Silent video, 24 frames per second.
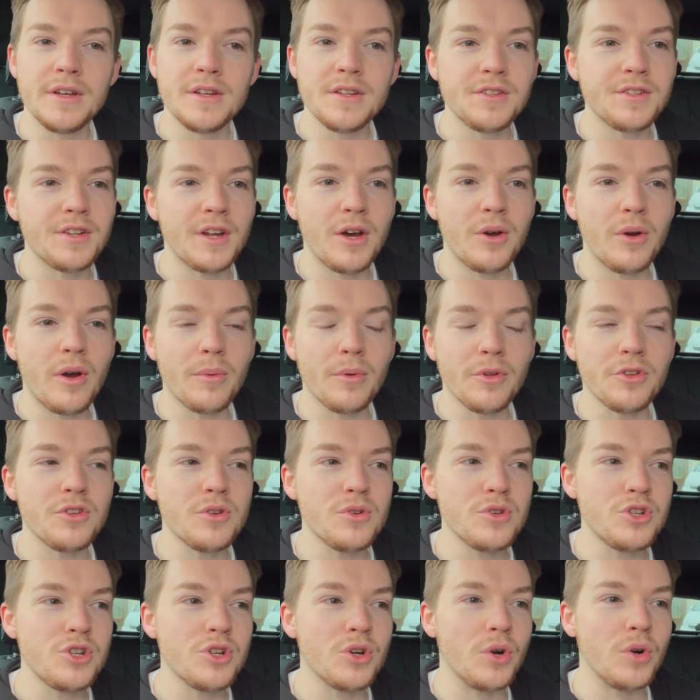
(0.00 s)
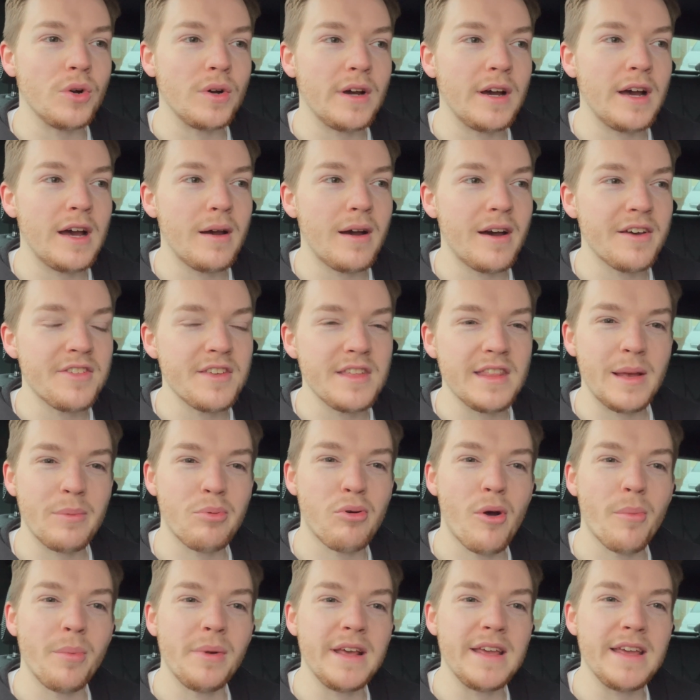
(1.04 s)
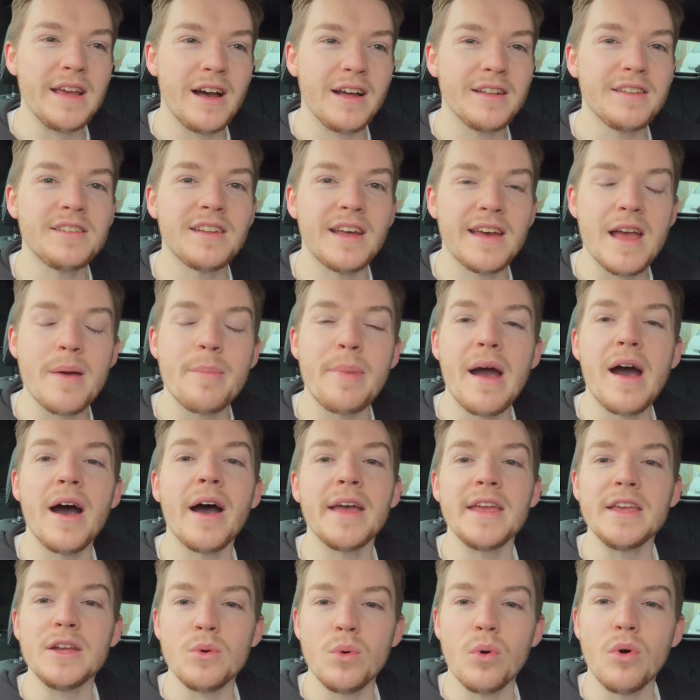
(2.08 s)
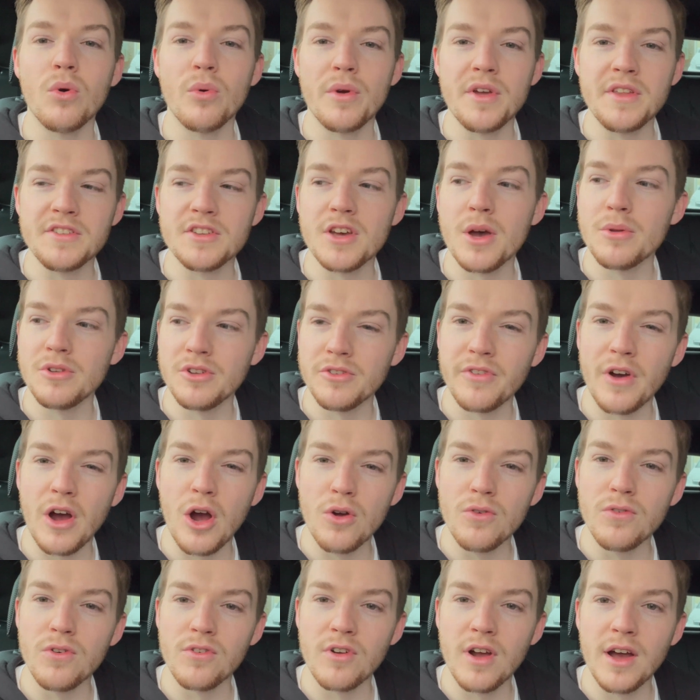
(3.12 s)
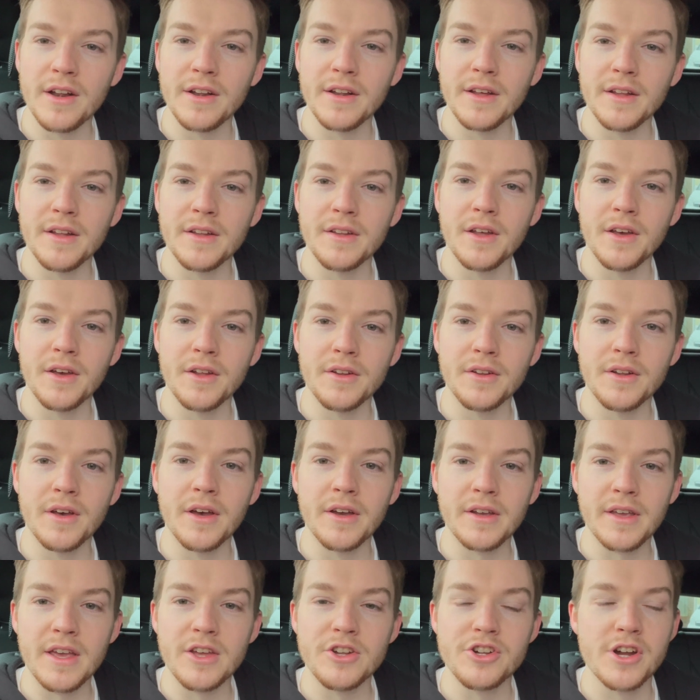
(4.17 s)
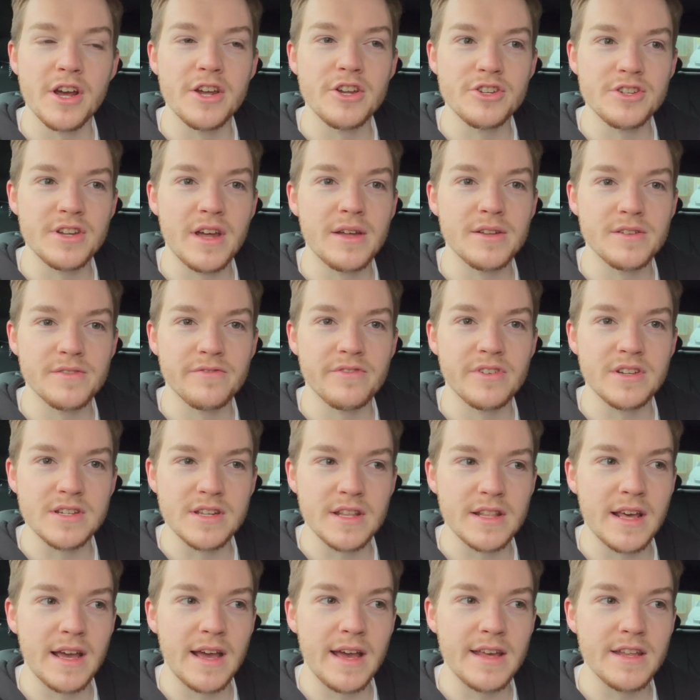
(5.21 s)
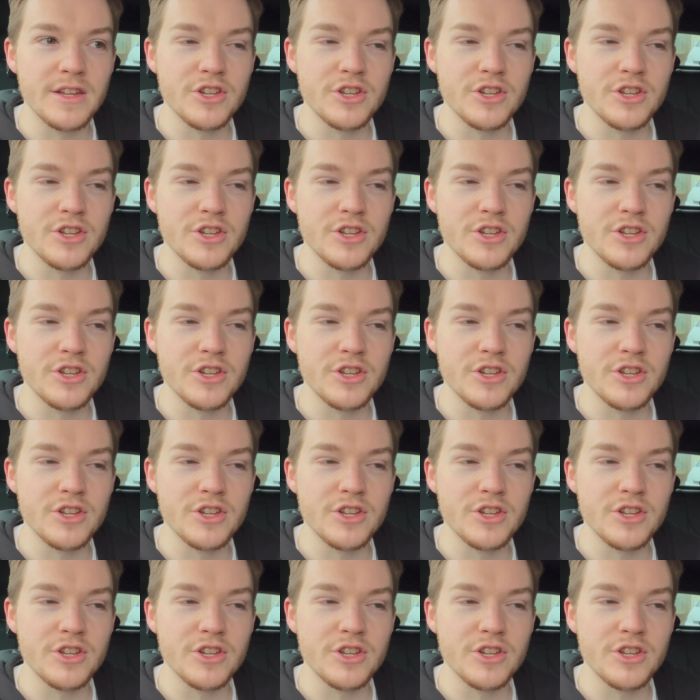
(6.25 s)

So I'm not too sure. I think they're probably, I'd say, about equal in terms of overrun and gear change sounds and things like that.